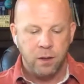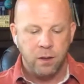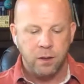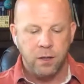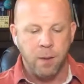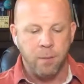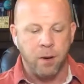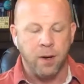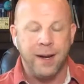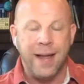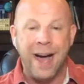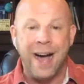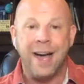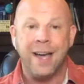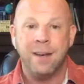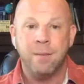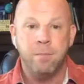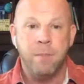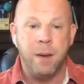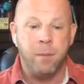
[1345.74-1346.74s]
Number
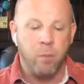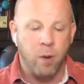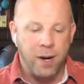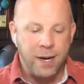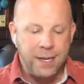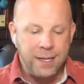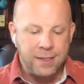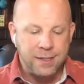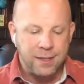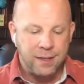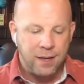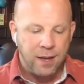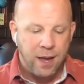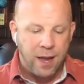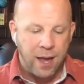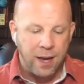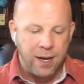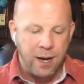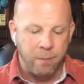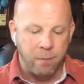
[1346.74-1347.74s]
9, memories.
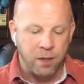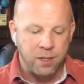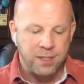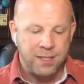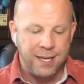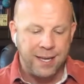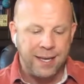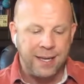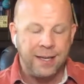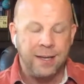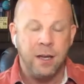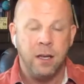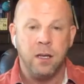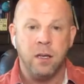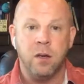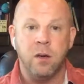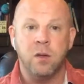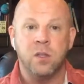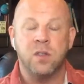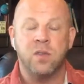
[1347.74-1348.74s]
And number 10,
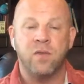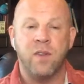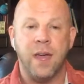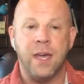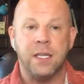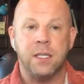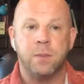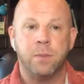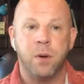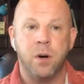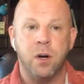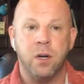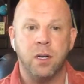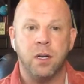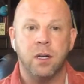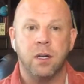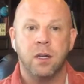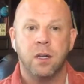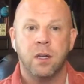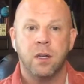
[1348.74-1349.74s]
use Facebook
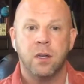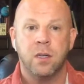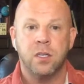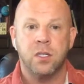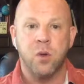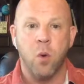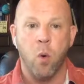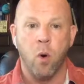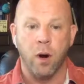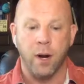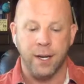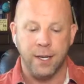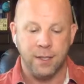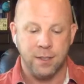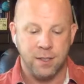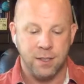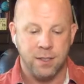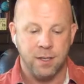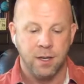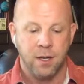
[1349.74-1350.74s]

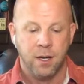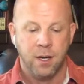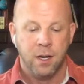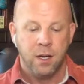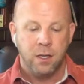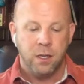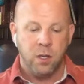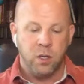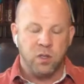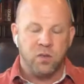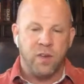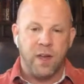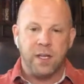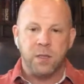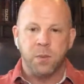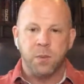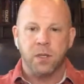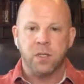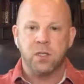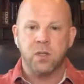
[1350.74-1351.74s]
stories. Use
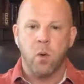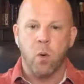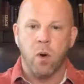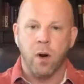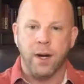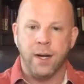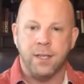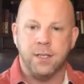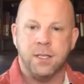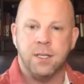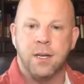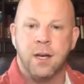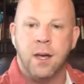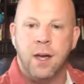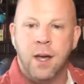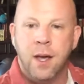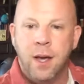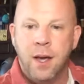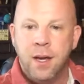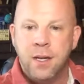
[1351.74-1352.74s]
Facebook stories.
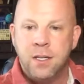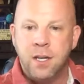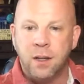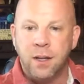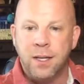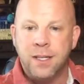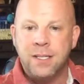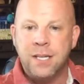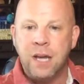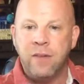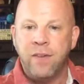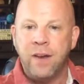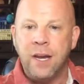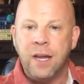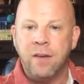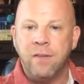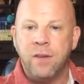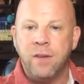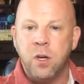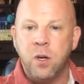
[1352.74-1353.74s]
So let's see if
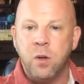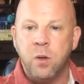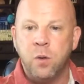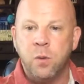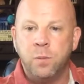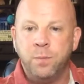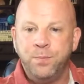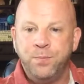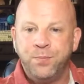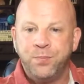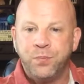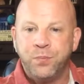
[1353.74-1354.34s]
any of you